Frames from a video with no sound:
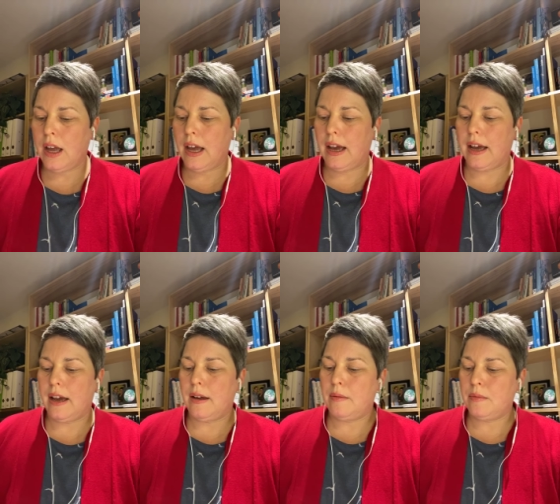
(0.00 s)

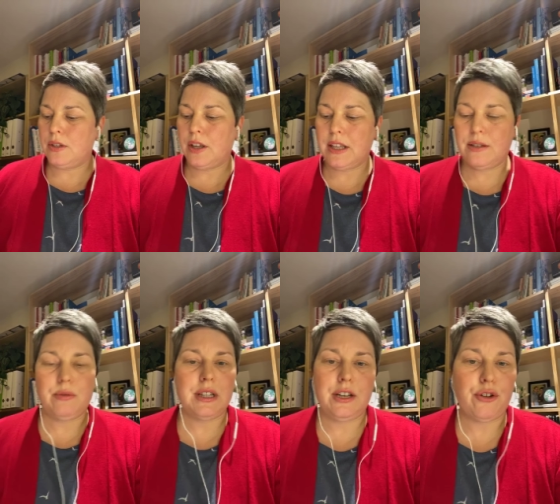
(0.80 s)
Um, so there's
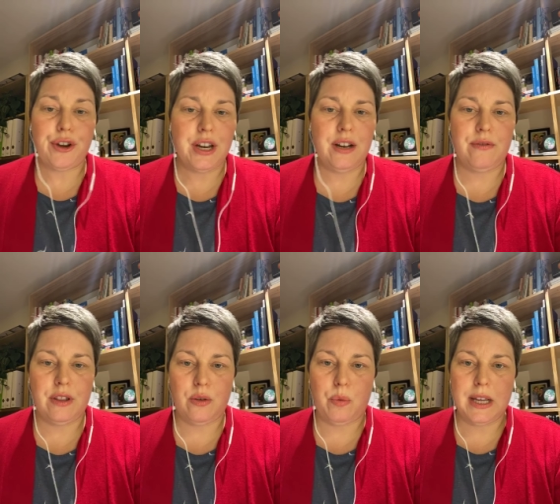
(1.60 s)
really no need for
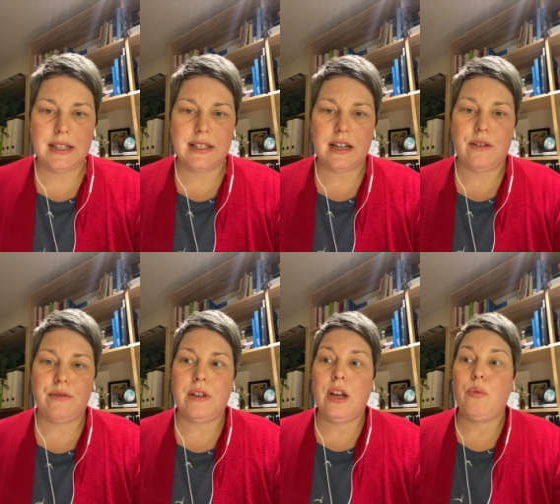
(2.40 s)
the weird
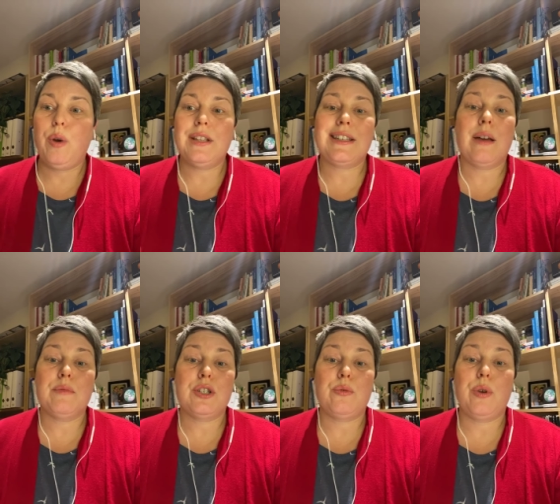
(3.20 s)
stuff. Worst
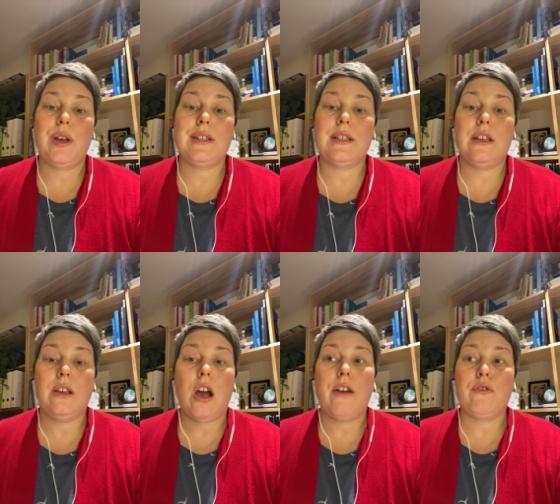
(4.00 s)
comes to worst,
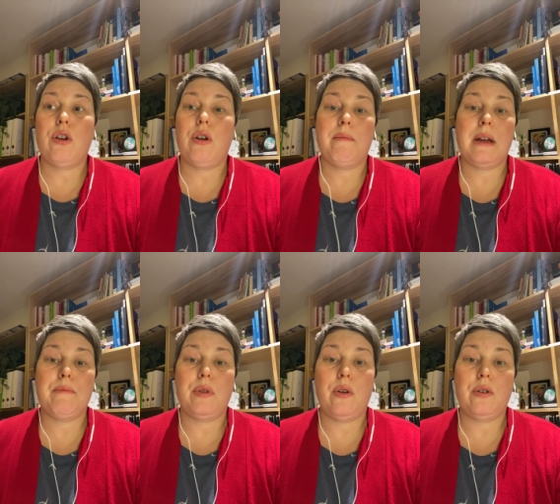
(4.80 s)
I've got on my
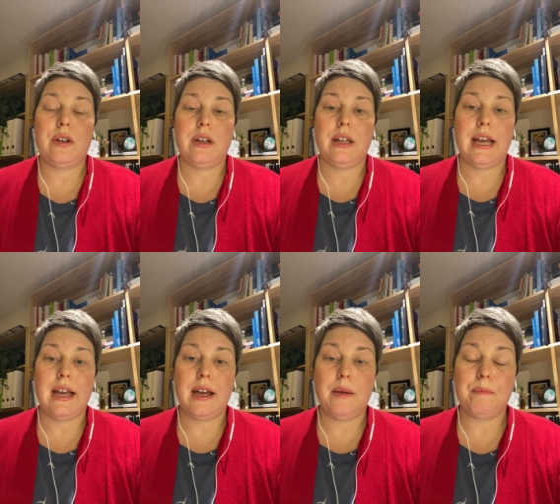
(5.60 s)
blog
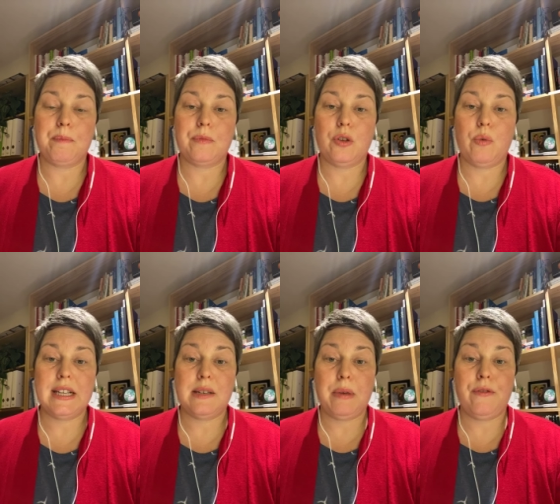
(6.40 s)
um, the
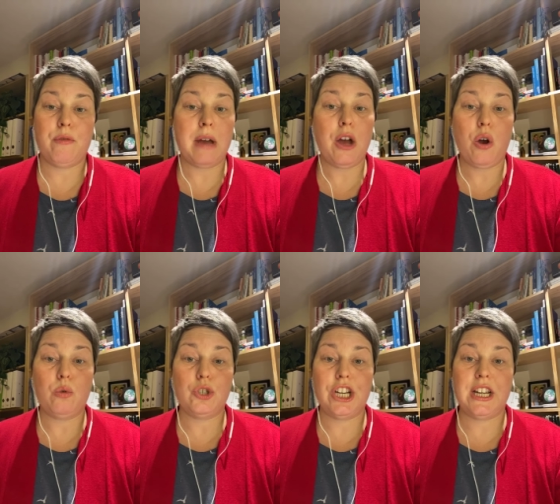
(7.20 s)
recipe for my whole
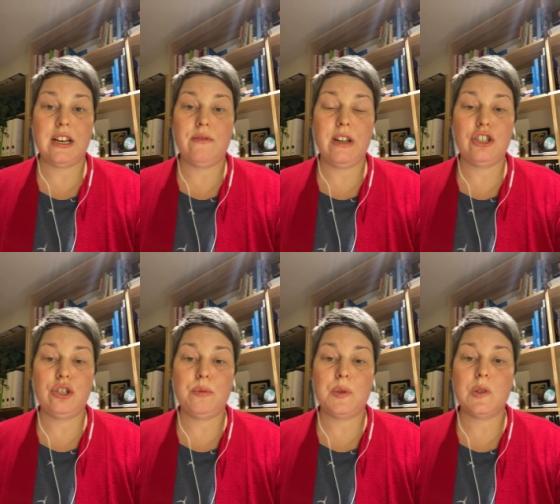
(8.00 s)
chicken and
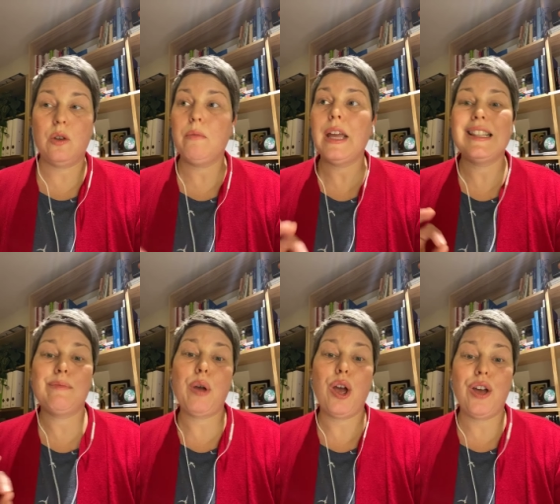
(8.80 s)
vegetable soup. It's
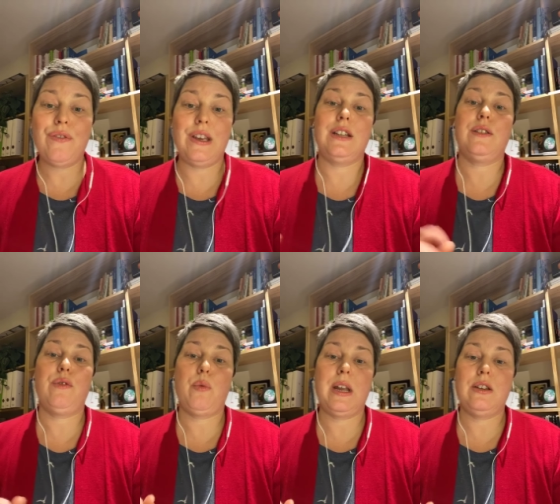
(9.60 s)
perfect
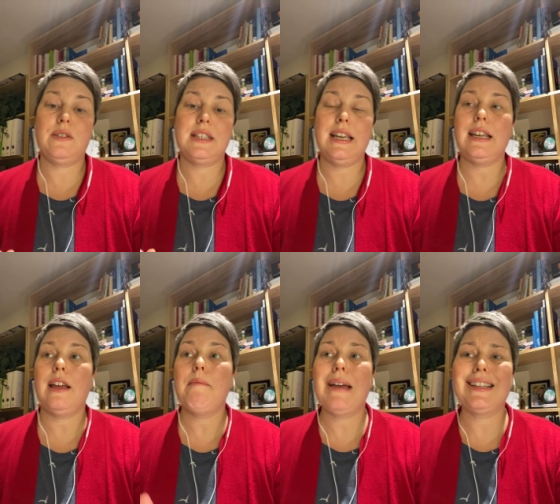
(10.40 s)
for when you're sick.
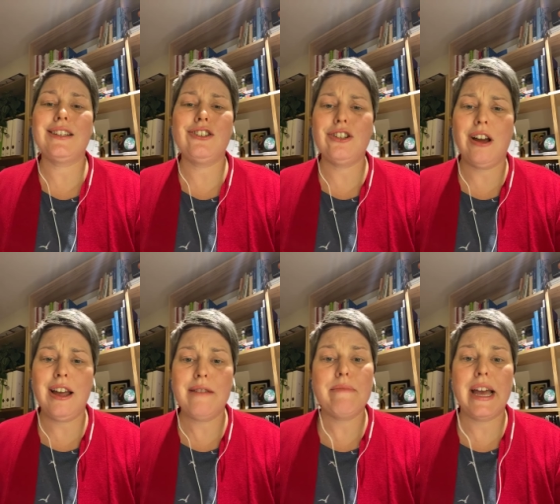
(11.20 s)
Makes a
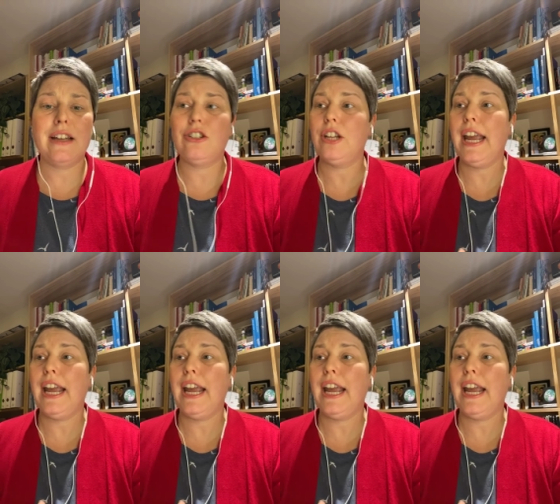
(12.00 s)
giant batch.